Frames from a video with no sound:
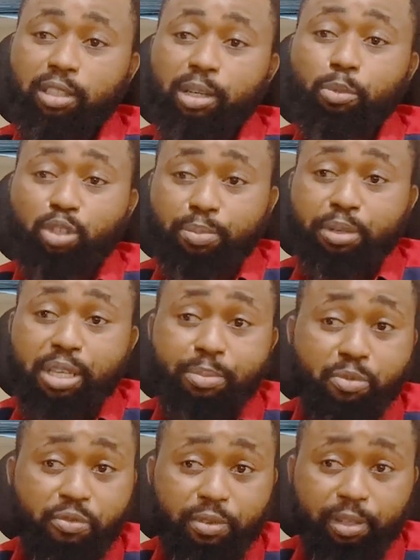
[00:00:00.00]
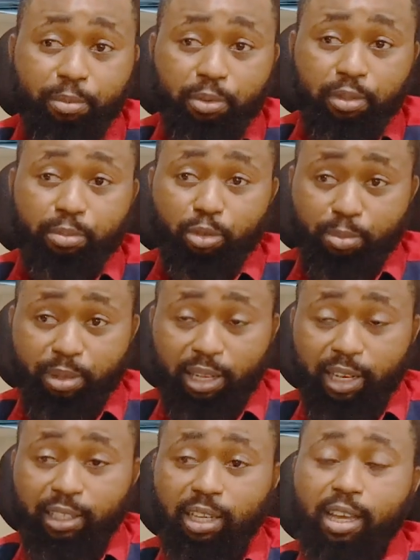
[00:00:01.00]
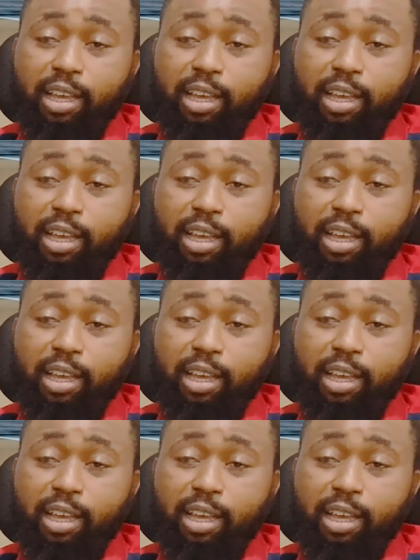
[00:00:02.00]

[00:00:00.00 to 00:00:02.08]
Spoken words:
It must be immovable. It must be land.